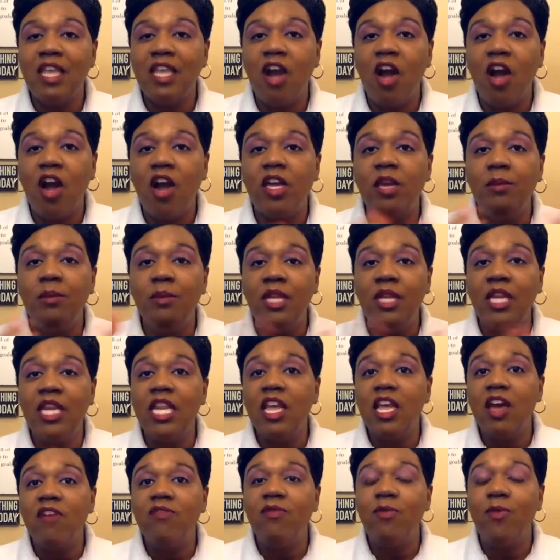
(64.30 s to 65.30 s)
are a community
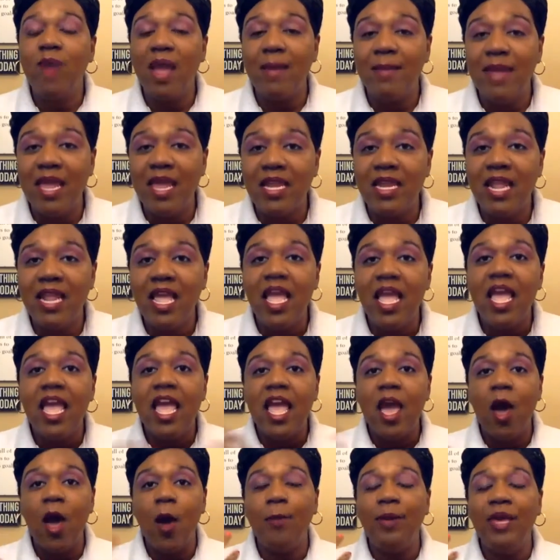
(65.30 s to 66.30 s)
of women
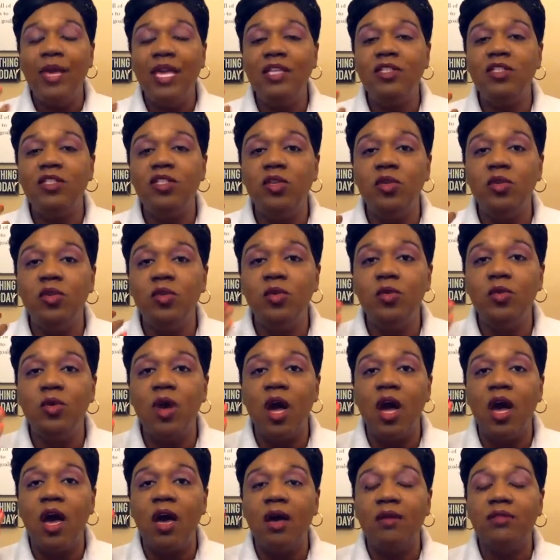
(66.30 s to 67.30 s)
helping to
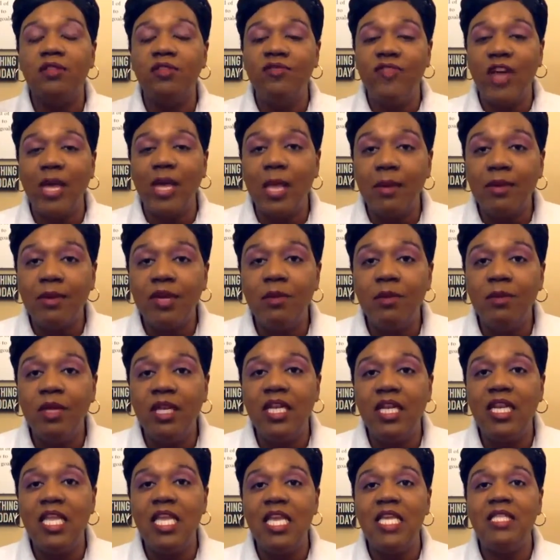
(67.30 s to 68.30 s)
uh, develop
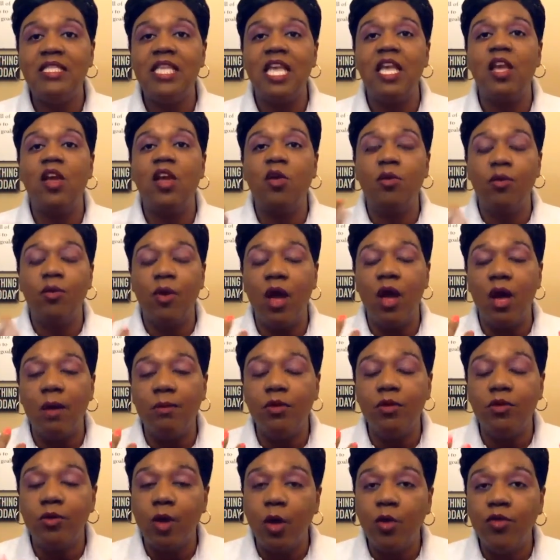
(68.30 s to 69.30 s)
communities and um,
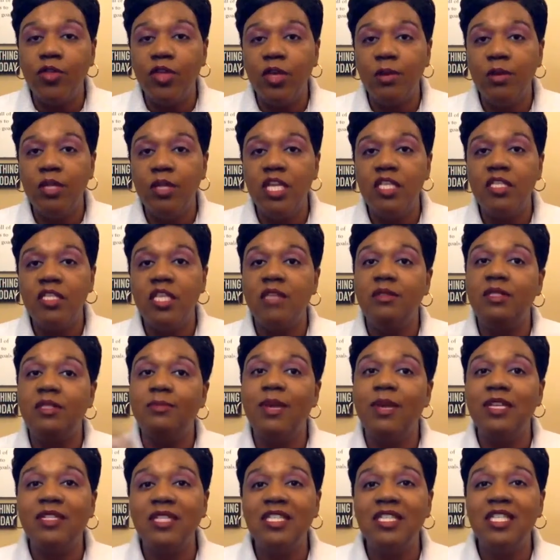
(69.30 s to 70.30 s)
grow the communities,
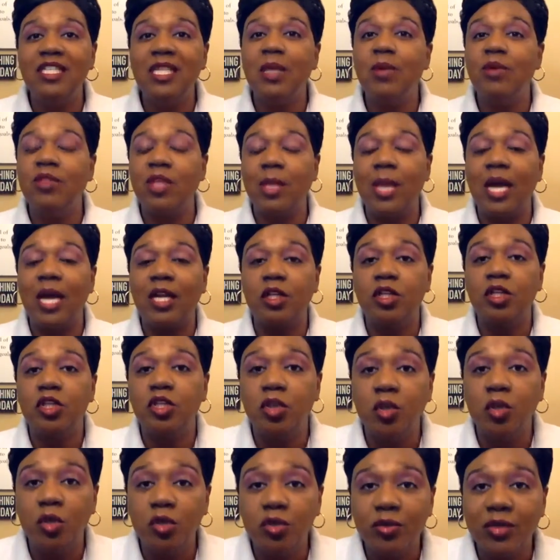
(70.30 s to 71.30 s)
especially dealing with a lot of
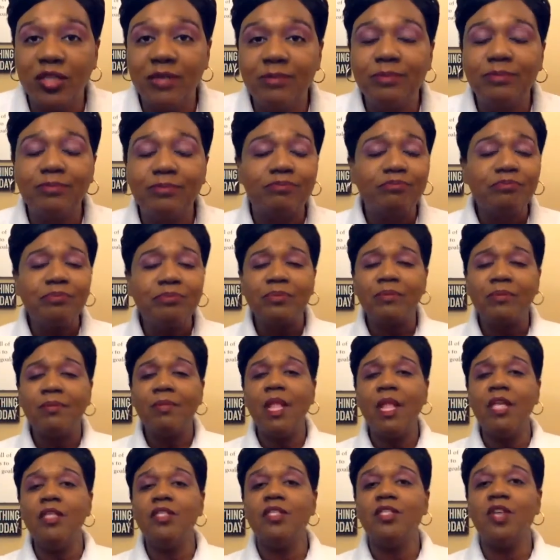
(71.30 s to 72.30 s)
children.
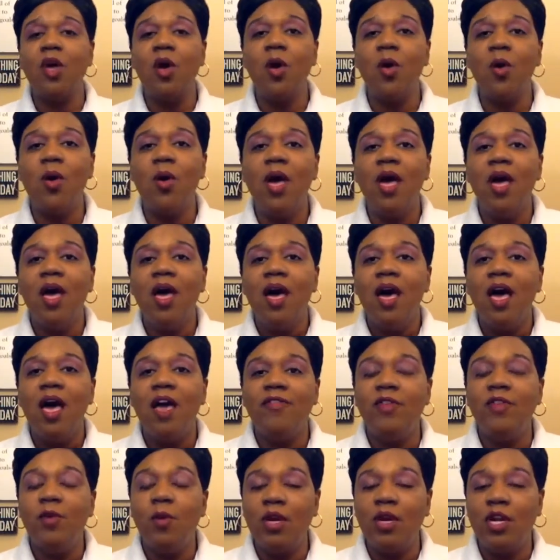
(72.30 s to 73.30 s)
So, if
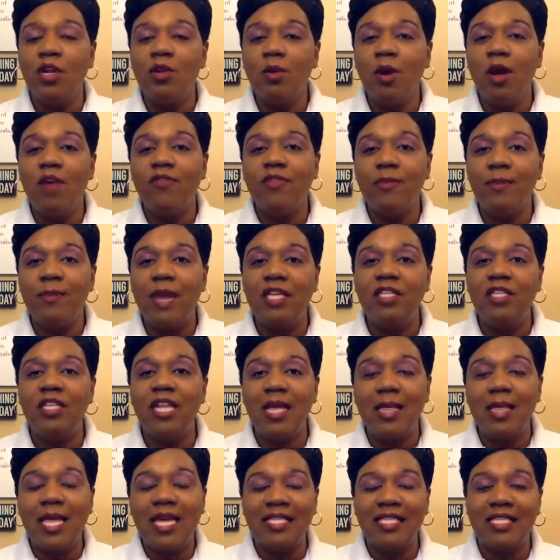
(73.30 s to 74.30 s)
you want to know more information, I
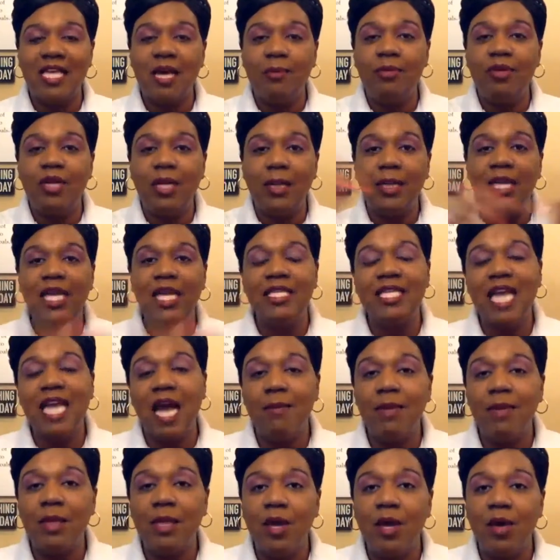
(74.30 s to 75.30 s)
like I said, I'll put a link down
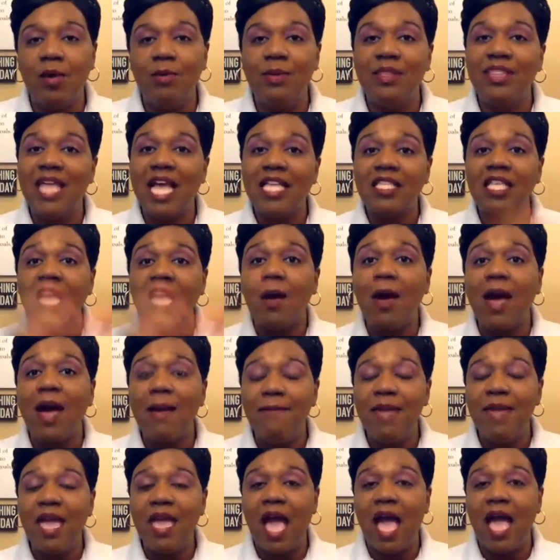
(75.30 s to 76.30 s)
below. But that's how I
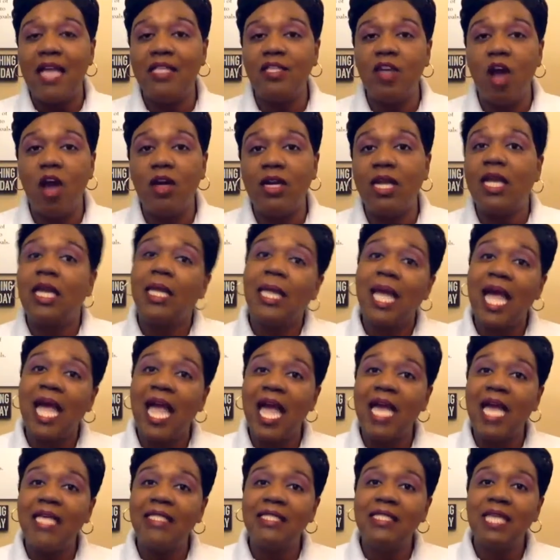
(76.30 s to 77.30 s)
met. I taught a
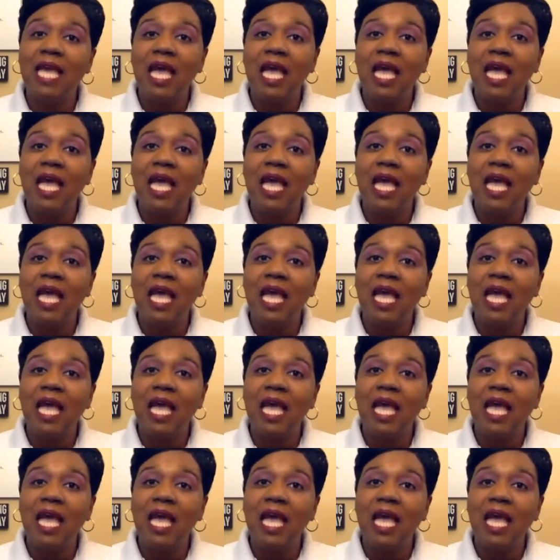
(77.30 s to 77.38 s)
class